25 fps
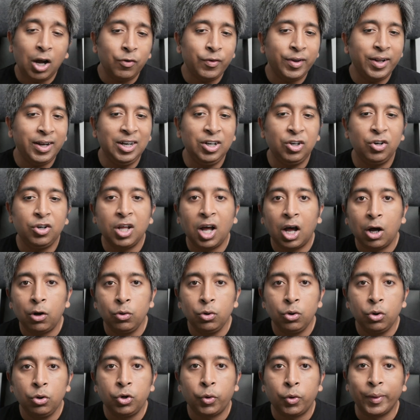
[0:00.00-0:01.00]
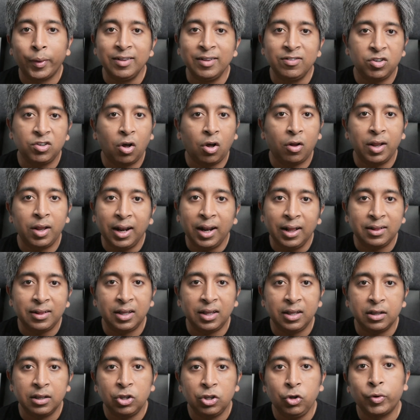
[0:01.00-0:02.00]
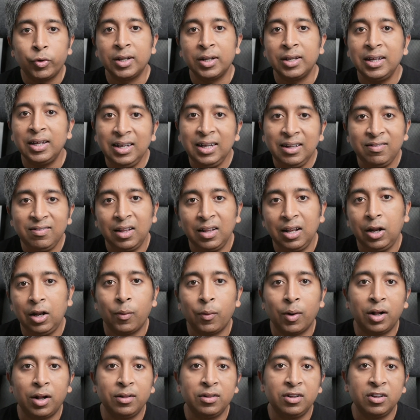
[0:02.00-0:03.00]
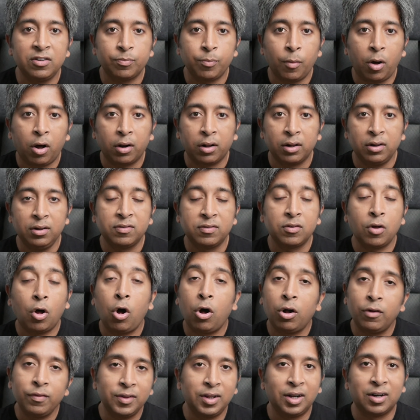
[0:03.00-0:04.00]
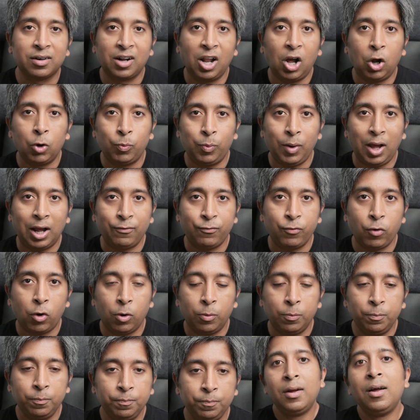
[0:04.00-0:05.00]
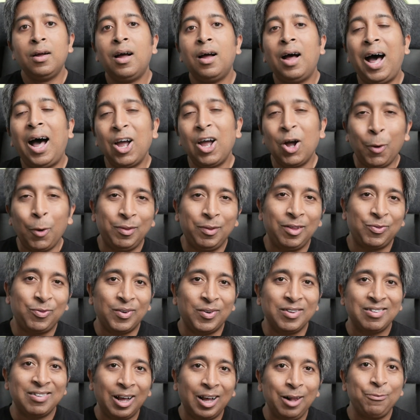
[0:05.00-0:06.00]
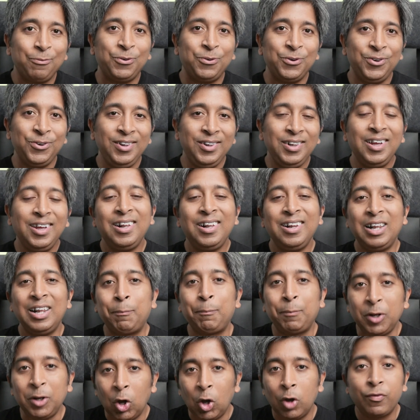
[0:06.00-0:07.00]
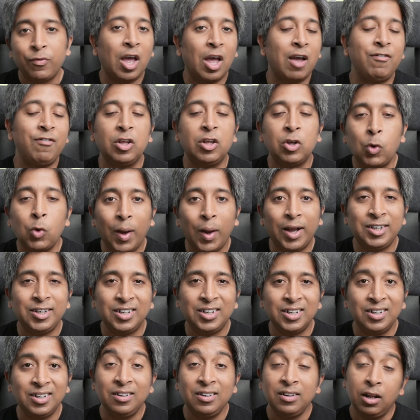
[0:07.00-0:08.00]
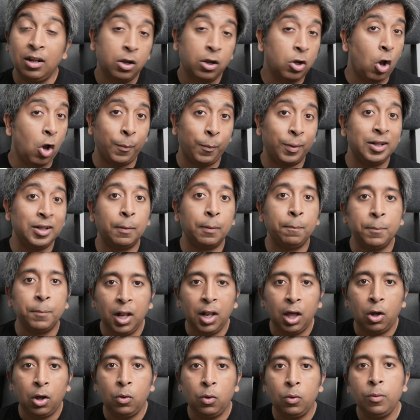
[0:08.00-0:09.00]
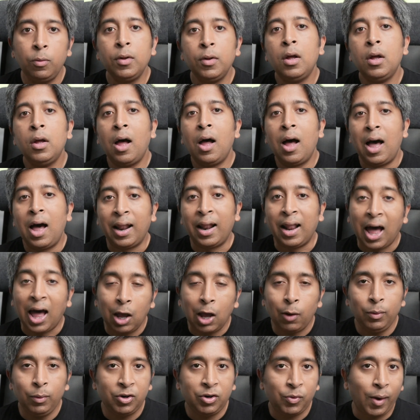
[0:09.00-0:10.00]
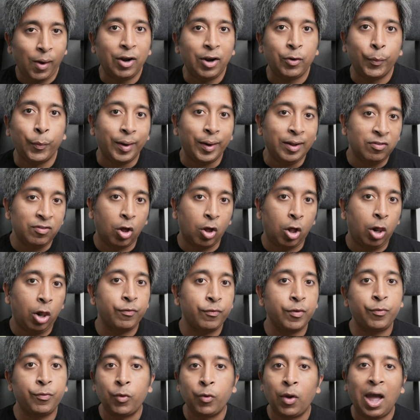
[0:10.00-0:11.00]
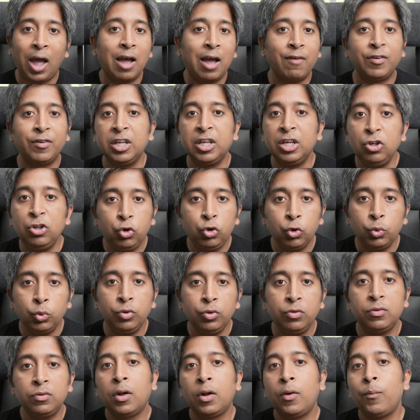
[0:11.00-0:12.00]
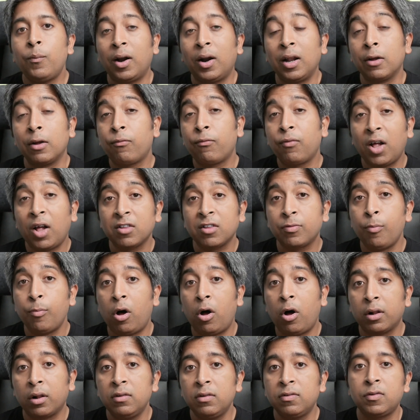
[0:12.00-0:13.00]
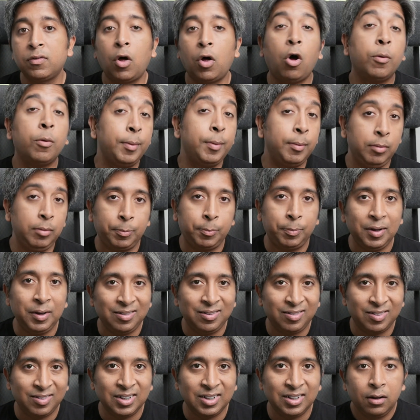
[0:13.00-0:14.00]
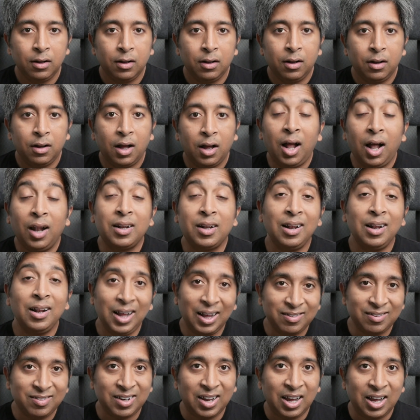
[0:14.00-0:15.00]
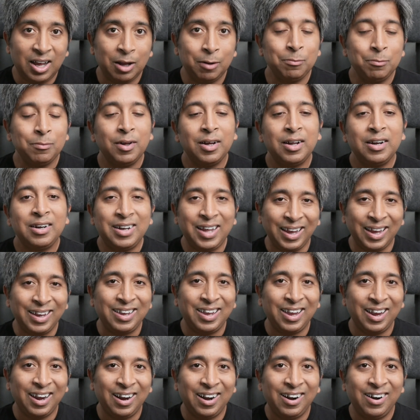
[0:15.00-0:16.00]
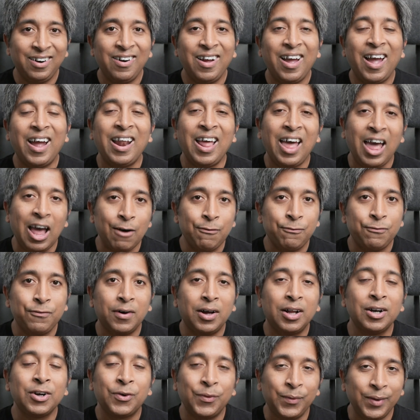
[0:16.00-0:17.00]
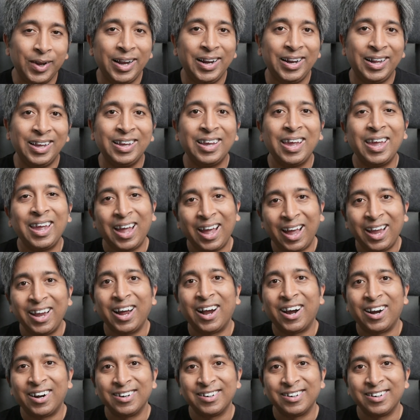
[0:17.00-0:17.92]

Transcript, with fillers: needing to download or install anything, you can easily run these models on their cloud platform. I hope this was helpful. Let me know if you have any question, comment them below, and I will try to resolve if you have any issues running Flux models on Mimic PC. Until next time, take care and have fun creating AI art.